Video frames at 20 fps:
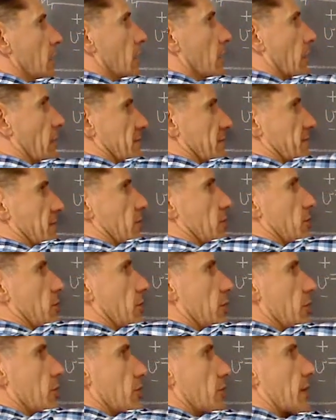Right, so
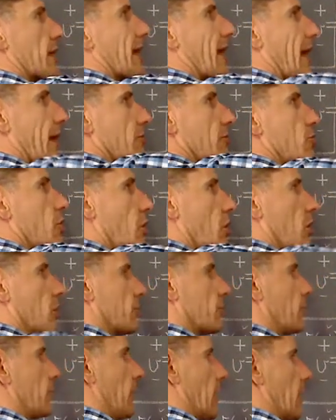the current
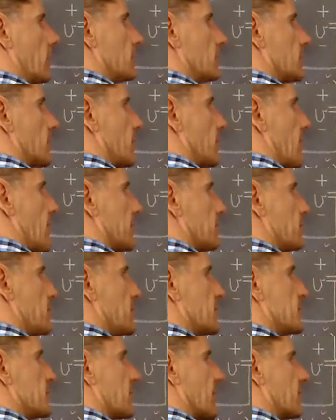can't flow. So that
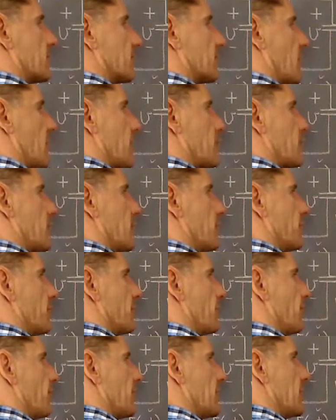means at time
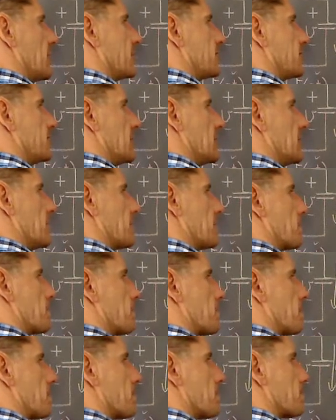infinity,
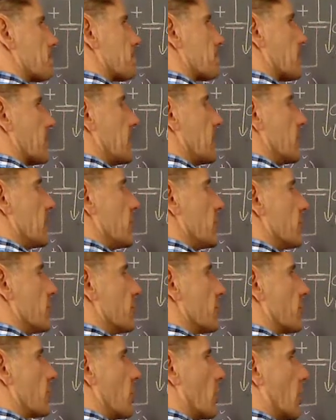
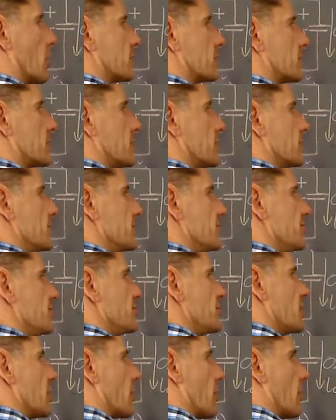you've got
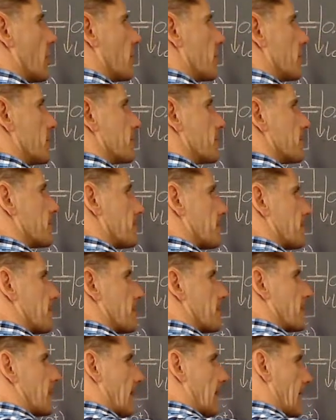0
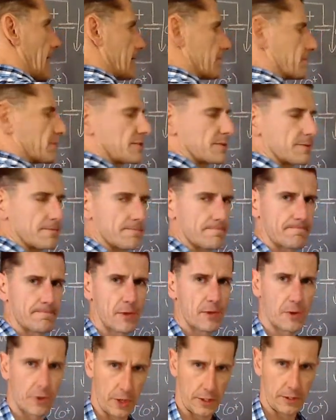amps.
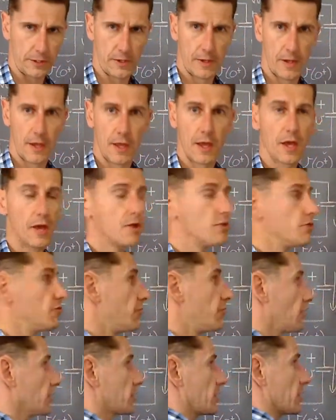Right.
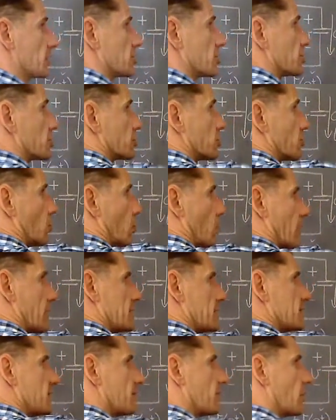Voltage. What
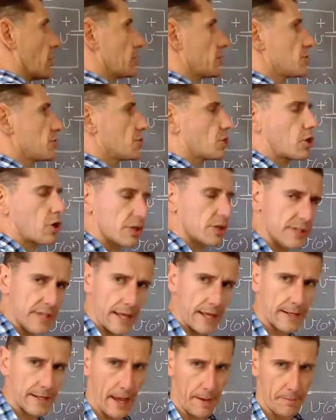is the voltage across
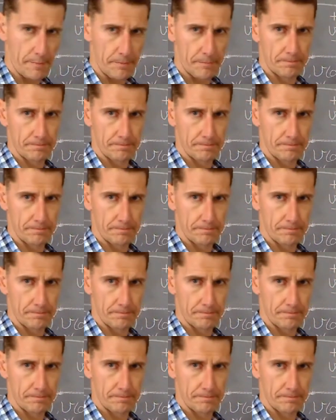that cap?